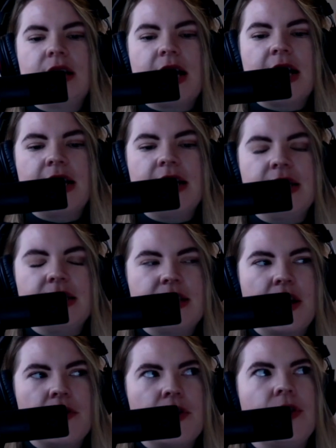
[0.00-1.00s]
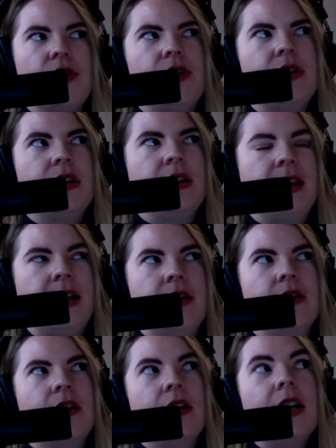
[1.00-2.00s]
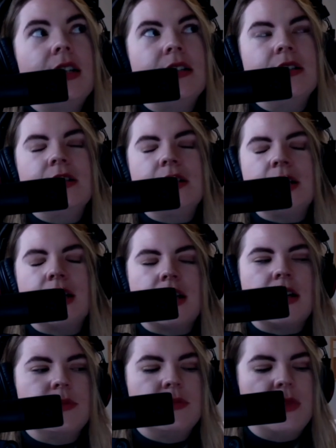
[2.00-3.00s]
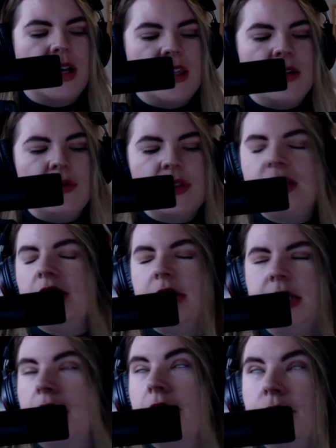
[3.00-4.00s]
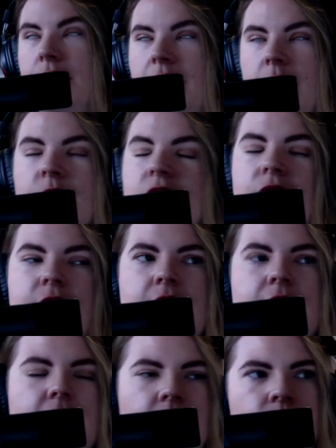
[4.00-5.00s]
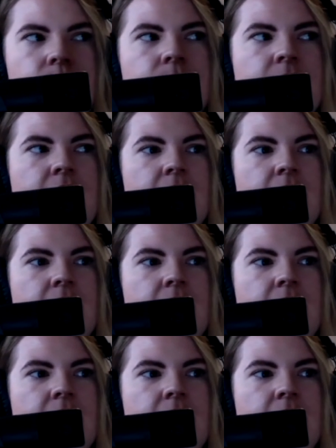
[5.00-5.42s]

I discovered later on, I think it was just another day I went to visit him.